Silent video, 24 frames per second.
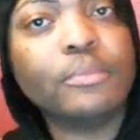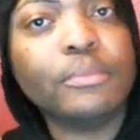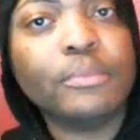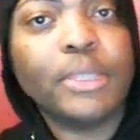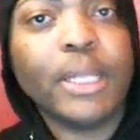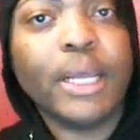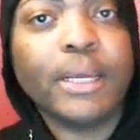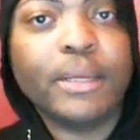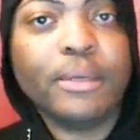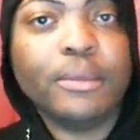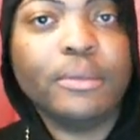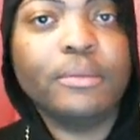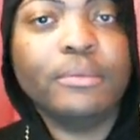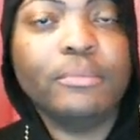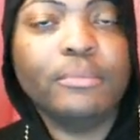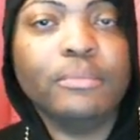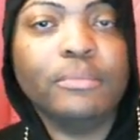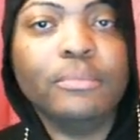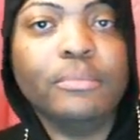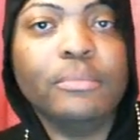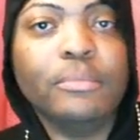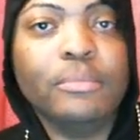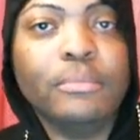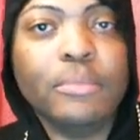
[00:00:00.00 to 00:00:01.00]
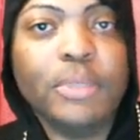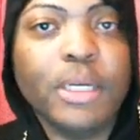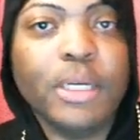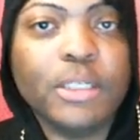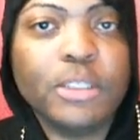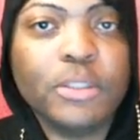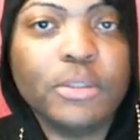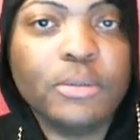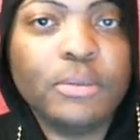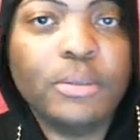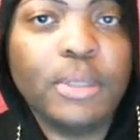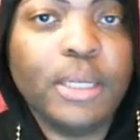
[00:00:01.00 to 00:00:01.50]
like
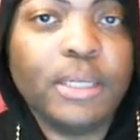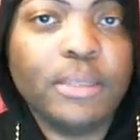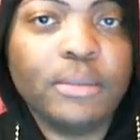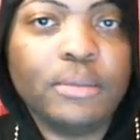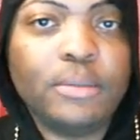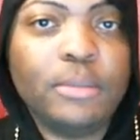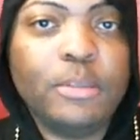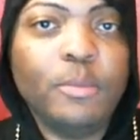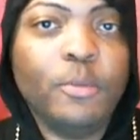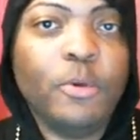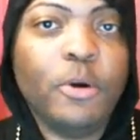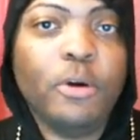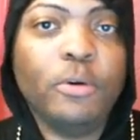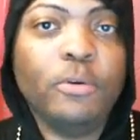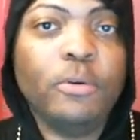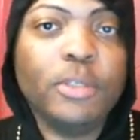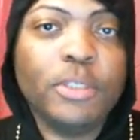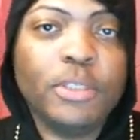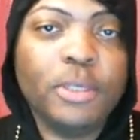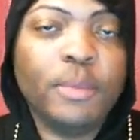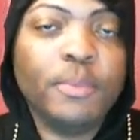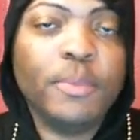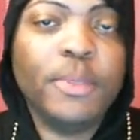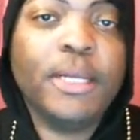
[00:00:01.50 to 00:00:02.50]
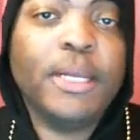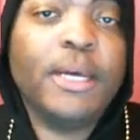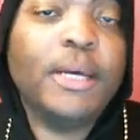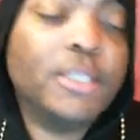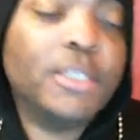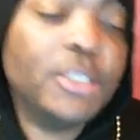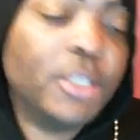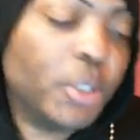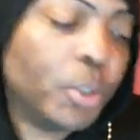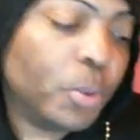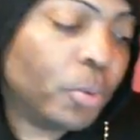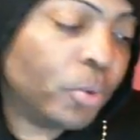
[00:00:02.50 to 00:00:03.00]
tomorrow or something.
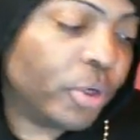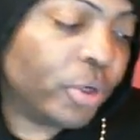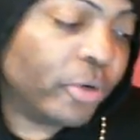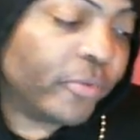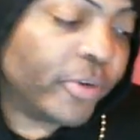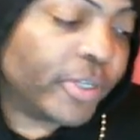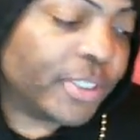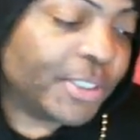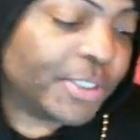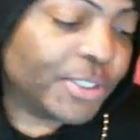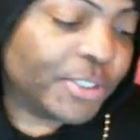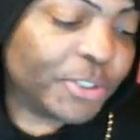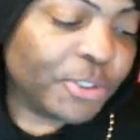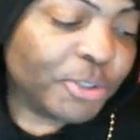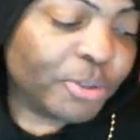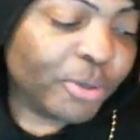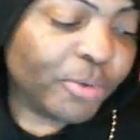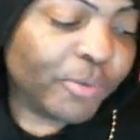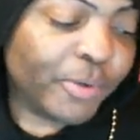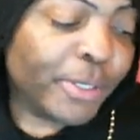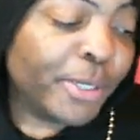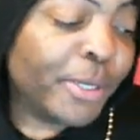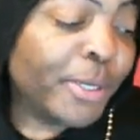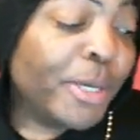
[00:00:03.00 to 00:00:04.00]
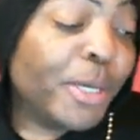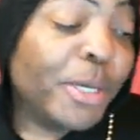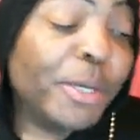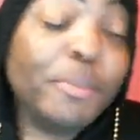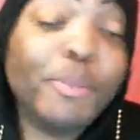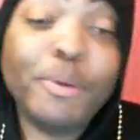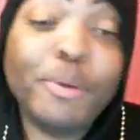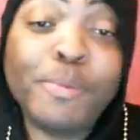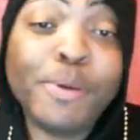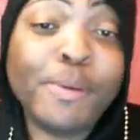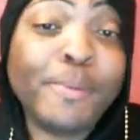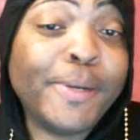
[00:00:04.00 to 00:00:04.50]
I'll tell you all the rest of the story.
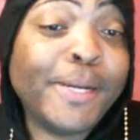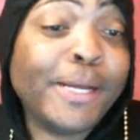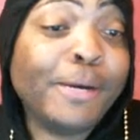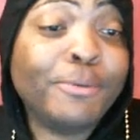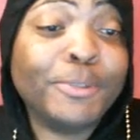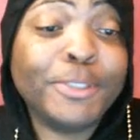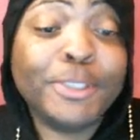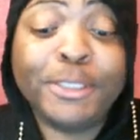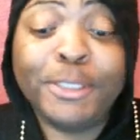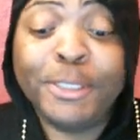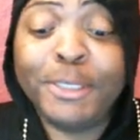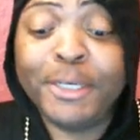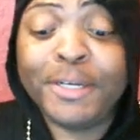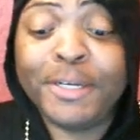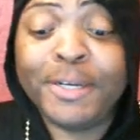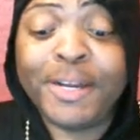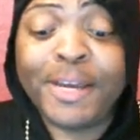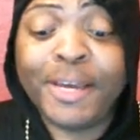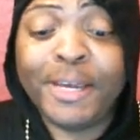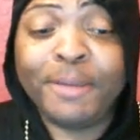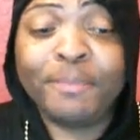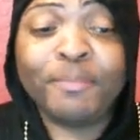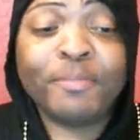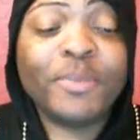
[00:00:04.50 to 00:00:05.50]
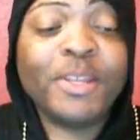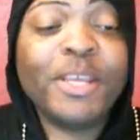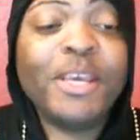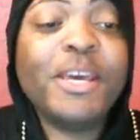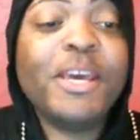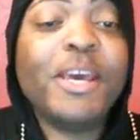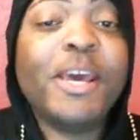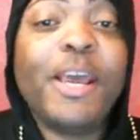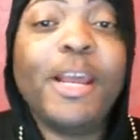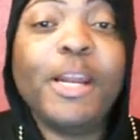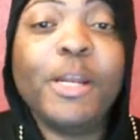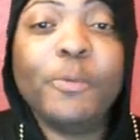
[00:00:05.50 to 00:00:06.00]
But baby, that was a good night.
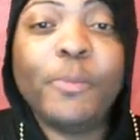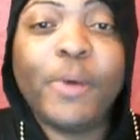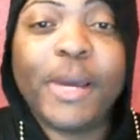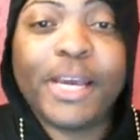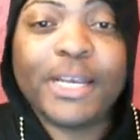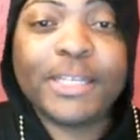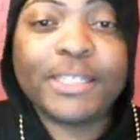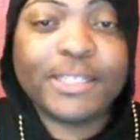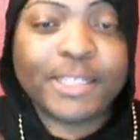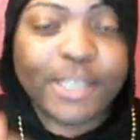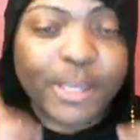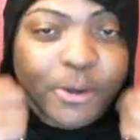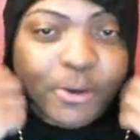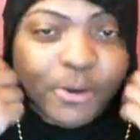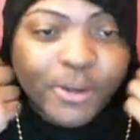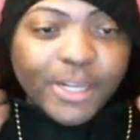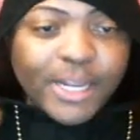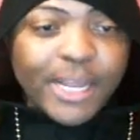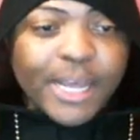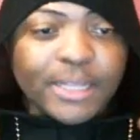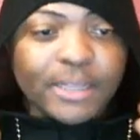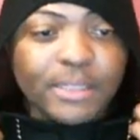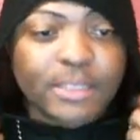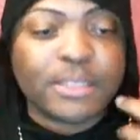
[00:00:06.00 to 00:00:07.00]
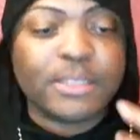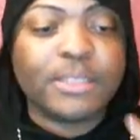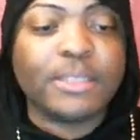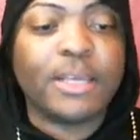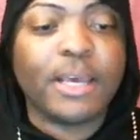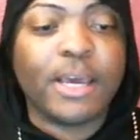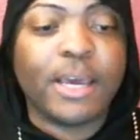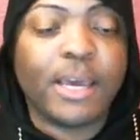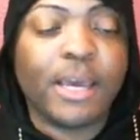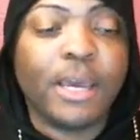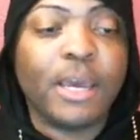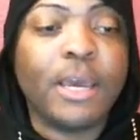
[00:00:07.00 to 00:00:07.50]
Anyway, I say all that to
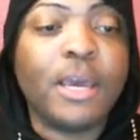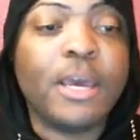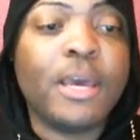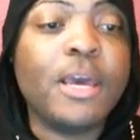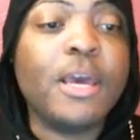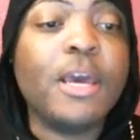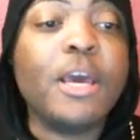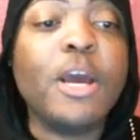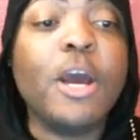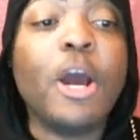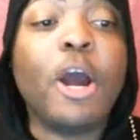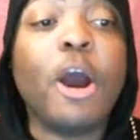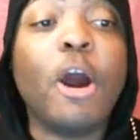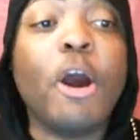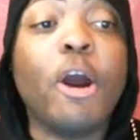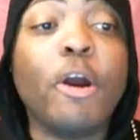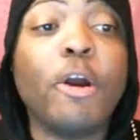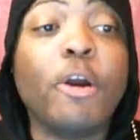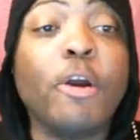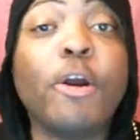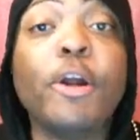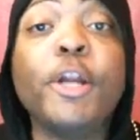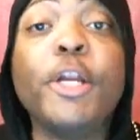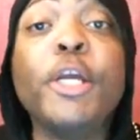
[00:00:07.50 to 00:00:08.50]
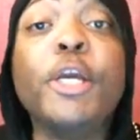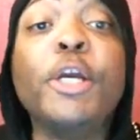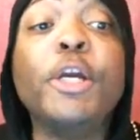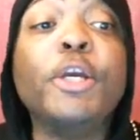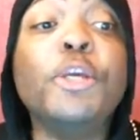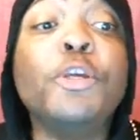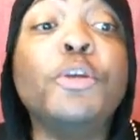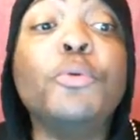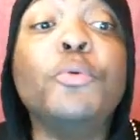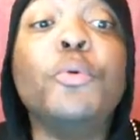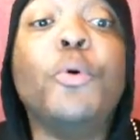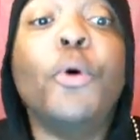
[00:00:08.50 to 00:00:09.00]
say, are any of
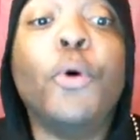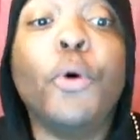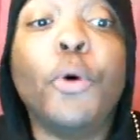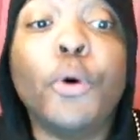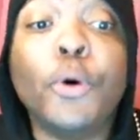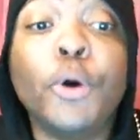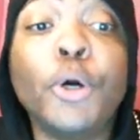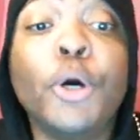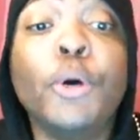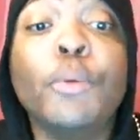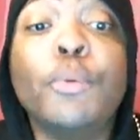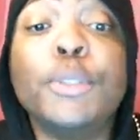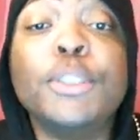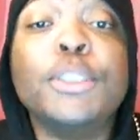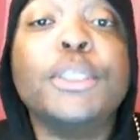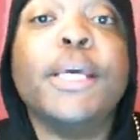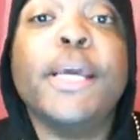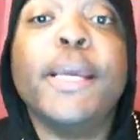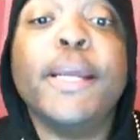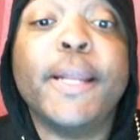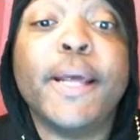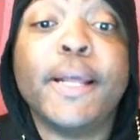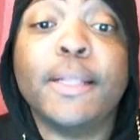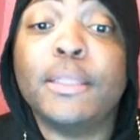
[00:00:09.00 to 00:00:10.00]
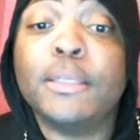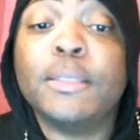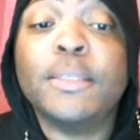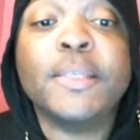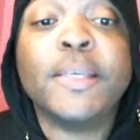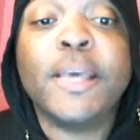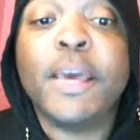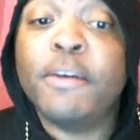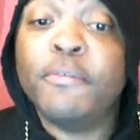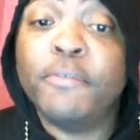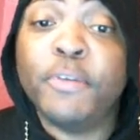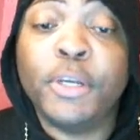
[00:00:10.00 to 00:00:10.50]
you all going to eat at this
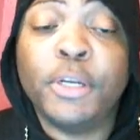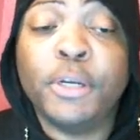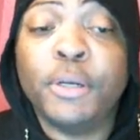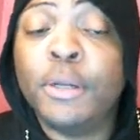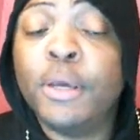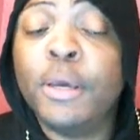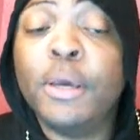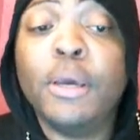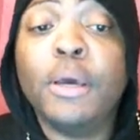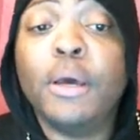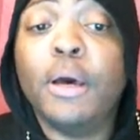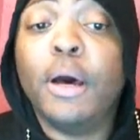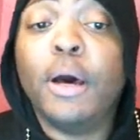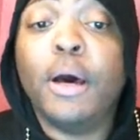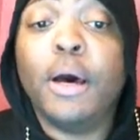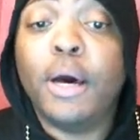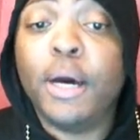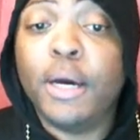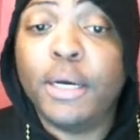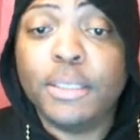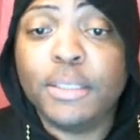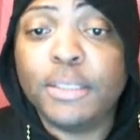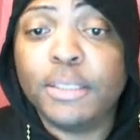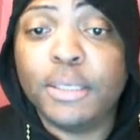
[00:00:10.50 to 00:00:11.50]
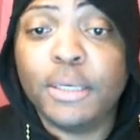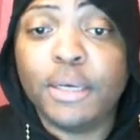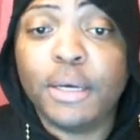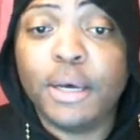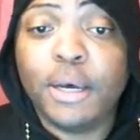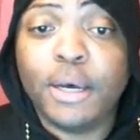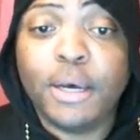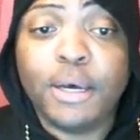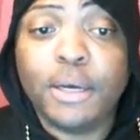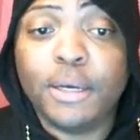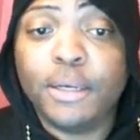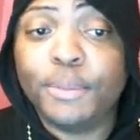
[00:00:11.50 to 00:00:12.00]
Kevin
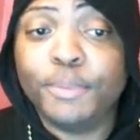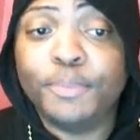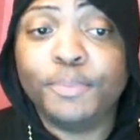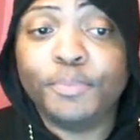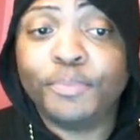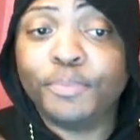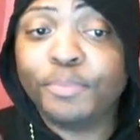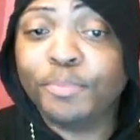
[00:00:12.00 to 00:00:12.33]
Hunter,